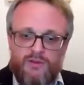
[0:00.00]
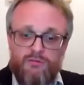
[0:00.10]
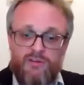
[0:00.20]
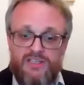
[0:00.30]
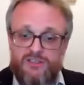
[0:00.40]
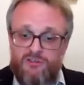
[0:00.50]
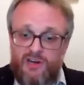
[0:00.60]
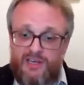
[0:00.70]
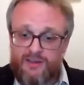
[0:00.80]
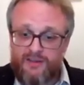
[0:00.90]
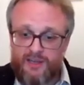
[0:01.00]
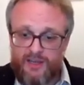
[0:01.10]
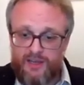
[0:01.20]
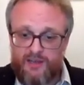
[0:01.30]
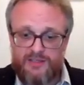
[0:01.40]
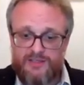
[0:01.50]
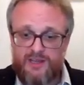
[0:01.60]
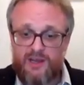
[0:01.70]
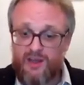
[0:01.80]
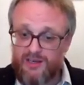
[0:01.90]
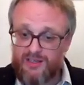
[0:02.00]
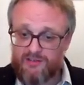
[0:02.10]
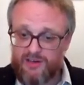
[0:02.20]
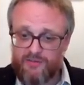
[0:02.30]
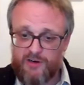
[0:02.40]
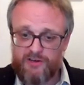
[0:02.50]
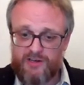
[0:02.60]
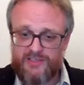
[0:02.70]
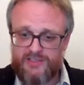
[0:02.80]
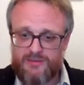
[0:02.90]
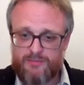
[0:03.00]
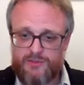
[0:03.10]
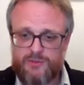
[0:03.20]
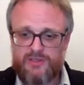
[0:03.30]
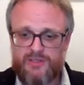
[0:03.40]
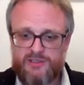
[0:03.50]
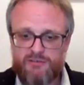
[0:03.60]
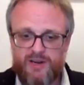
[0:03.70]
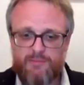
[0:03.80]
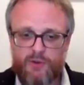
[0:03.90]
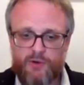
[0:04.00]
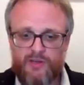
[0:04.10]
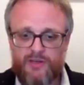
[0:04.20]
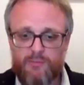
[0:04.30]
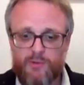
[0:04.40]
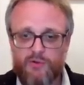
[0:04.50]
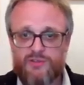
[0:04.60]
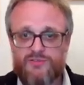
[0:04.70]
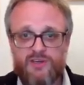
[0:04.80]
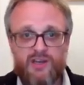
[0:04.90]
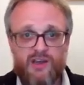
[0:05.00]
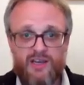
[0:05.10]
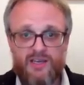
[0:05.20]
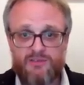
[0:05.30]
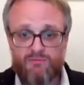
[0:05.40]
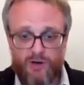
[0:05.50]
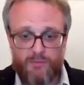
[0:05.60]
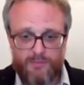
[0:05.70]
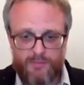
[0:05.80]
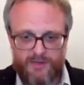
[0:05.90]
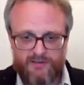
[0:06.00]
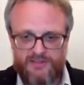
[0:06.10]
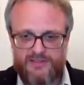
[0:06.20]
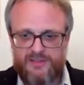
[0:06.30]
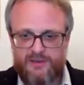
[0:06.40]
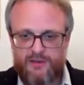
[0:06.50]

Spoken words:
The really striking thing here is the high degree of correlation between the terrain model and the models for the Iron Age and Roman periods.